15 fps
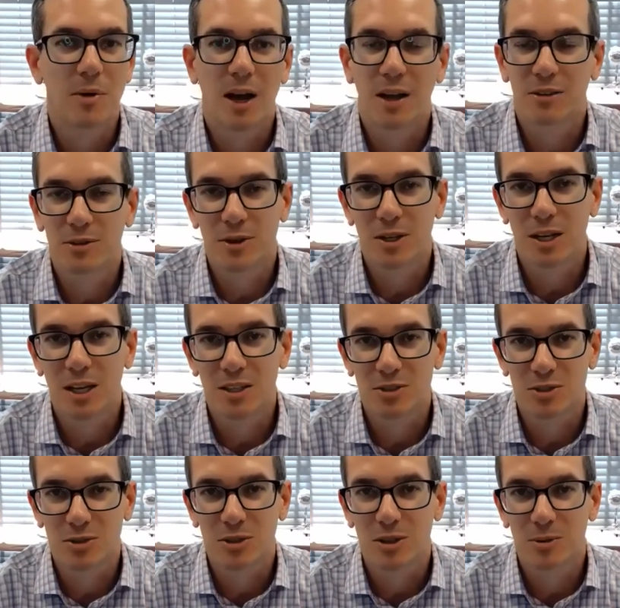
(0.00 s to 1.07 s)
I'm not doing an
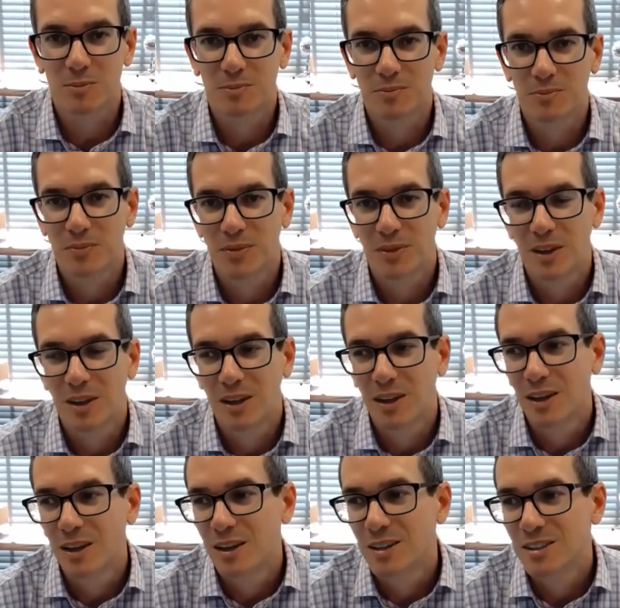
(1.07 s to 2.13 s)
escrow.
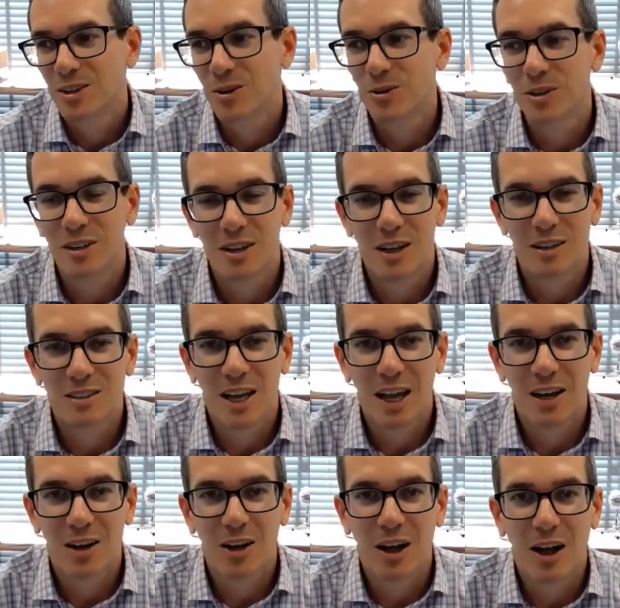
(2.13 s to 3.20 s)
So
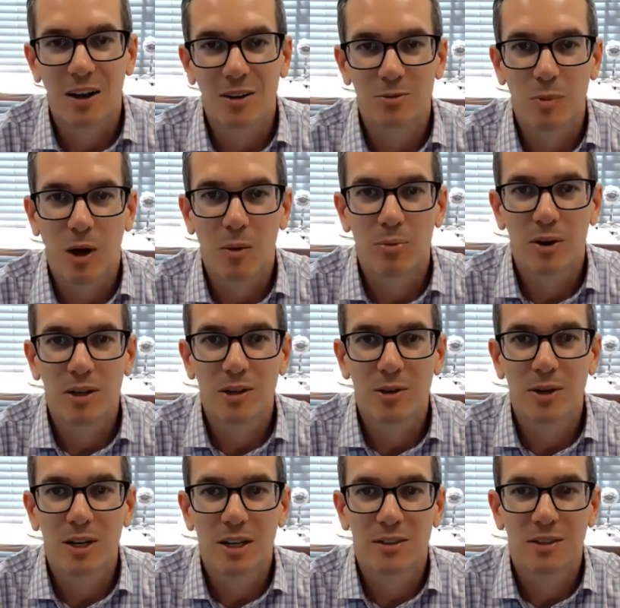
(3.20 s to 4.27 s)
Dad, I'll bring
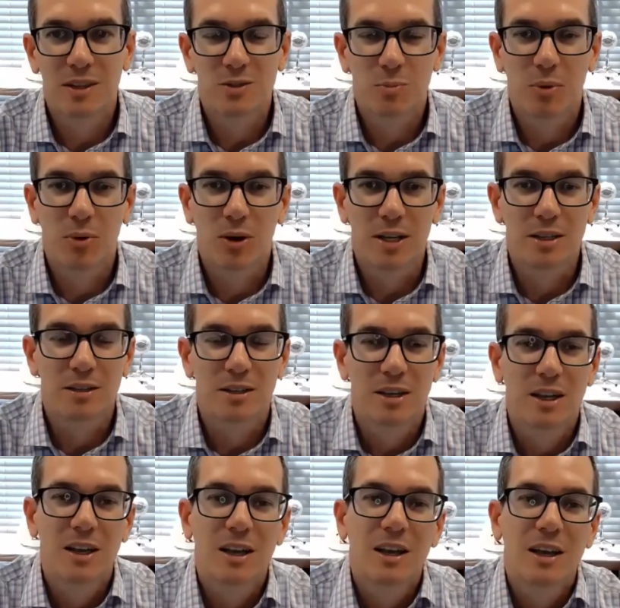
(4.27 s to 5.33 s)
you in at this point.
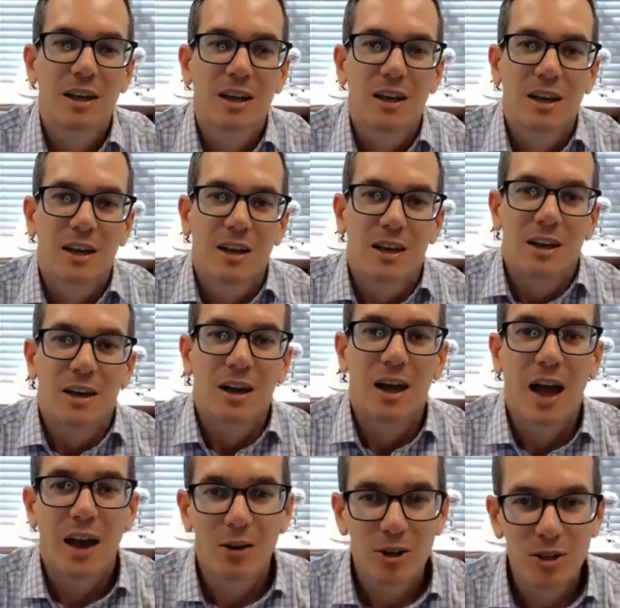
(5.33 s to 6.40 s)

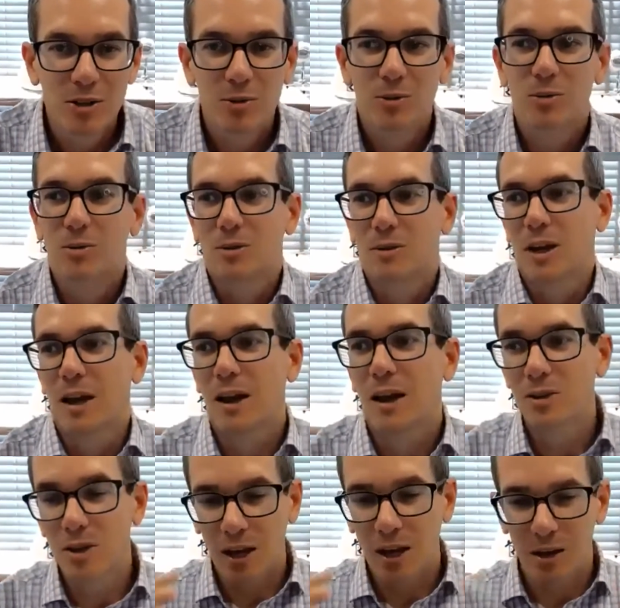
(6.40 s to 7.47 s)
How do you
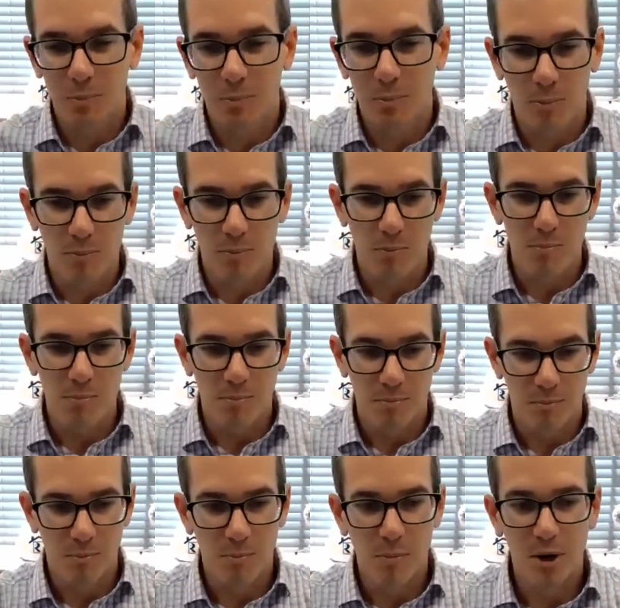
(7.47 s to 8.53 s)
kind of
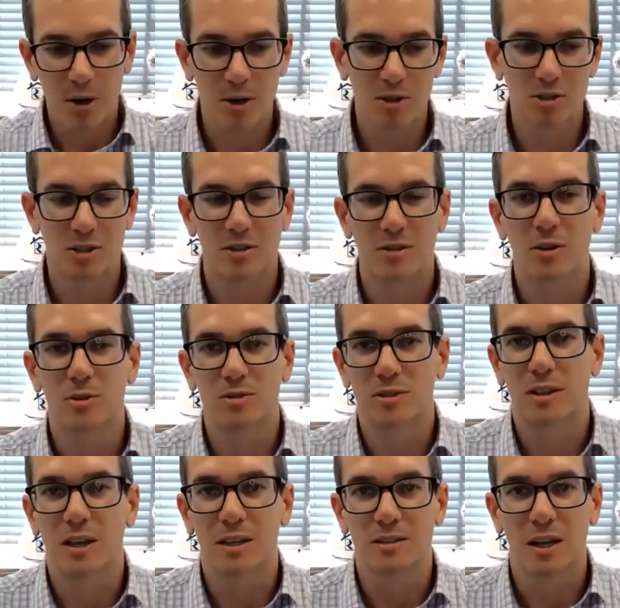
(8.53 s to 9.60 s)
merge those
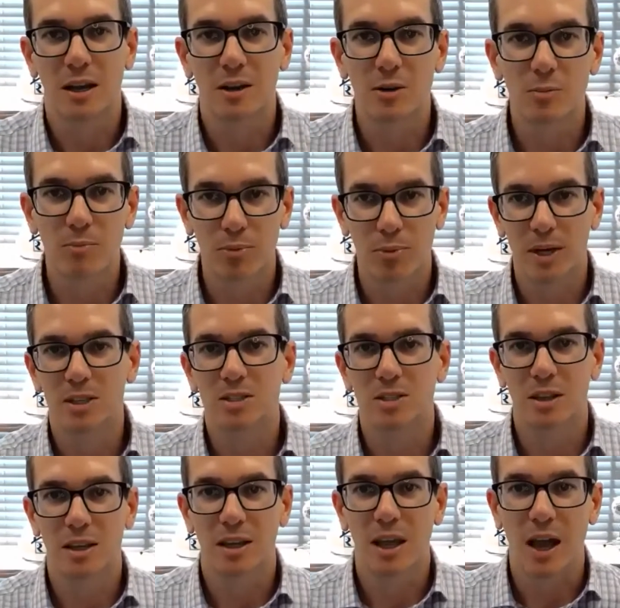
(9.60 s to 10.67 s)
things? How do you bridge
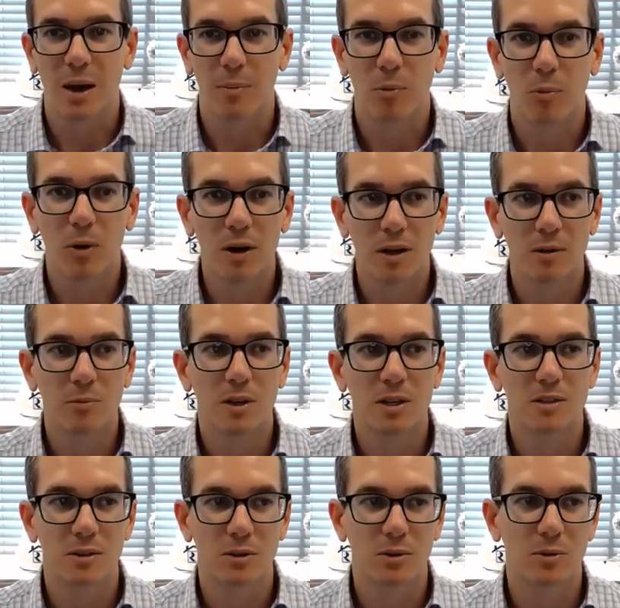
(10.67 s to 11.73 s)
the gap? What can
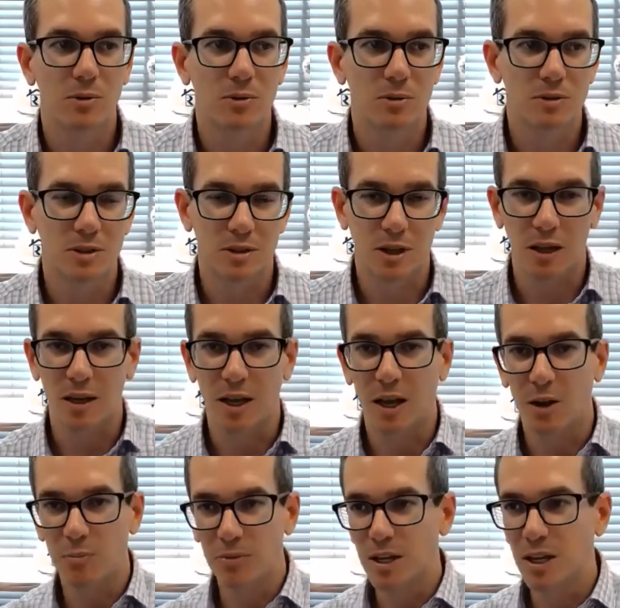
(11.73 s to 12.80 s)
we do to kind of
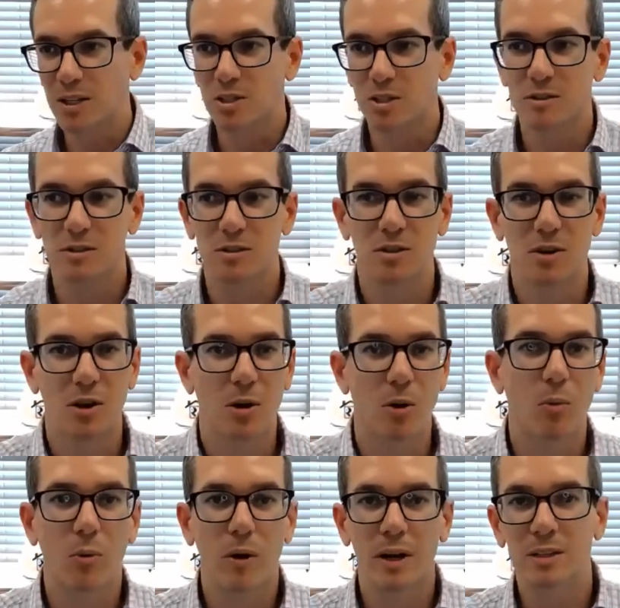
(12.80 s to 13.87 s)
help the agents know
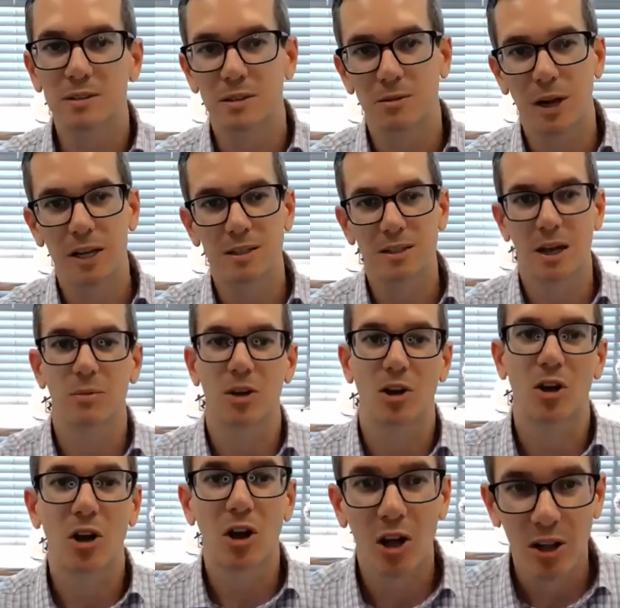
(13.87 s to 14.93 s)
when is the right time to
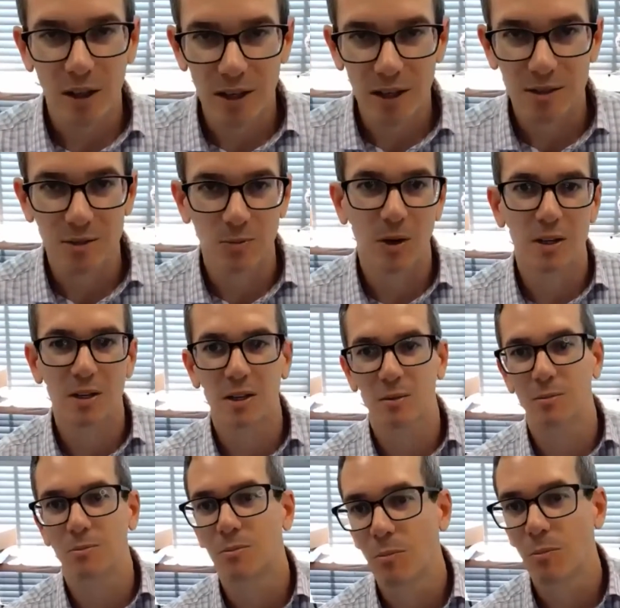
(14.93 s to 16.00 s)
call us? When
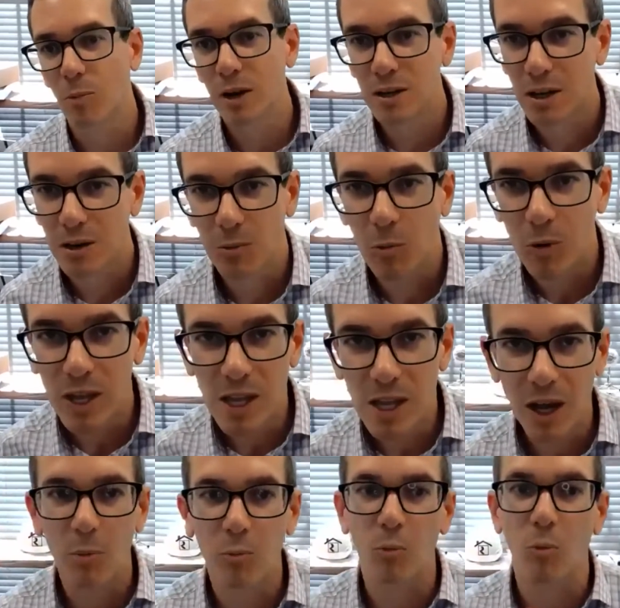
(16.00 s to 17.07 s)
can we
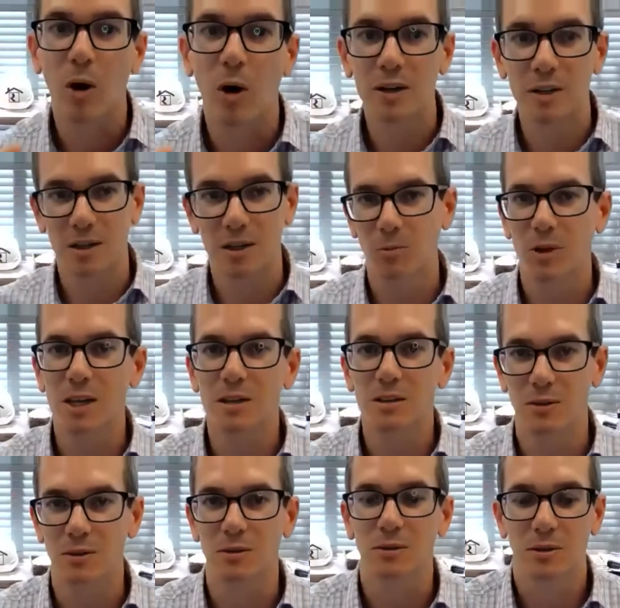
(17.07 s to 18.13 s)
help? What can we
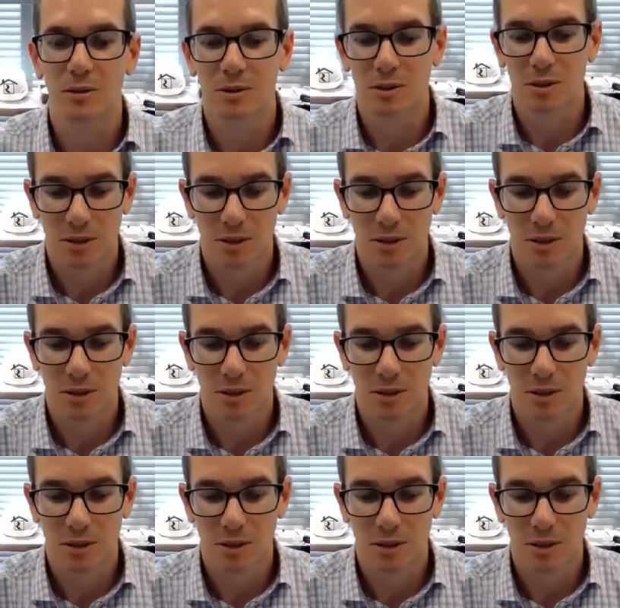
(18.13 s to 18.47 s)
do?